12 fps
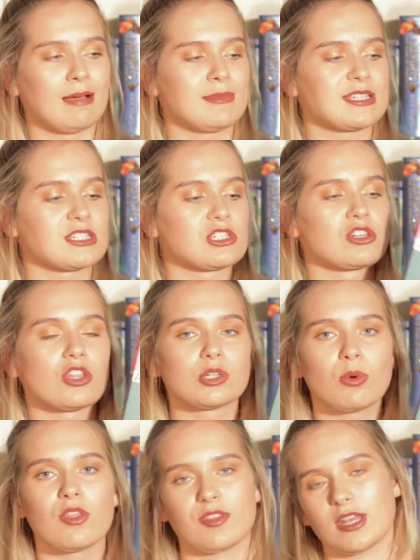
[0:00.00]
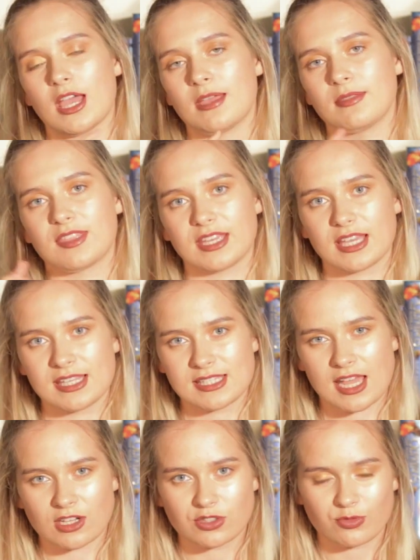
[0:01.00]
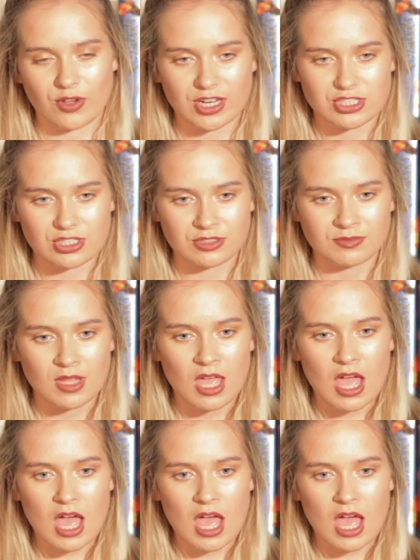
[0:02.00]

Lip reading: This is another one that I think is adult fiction,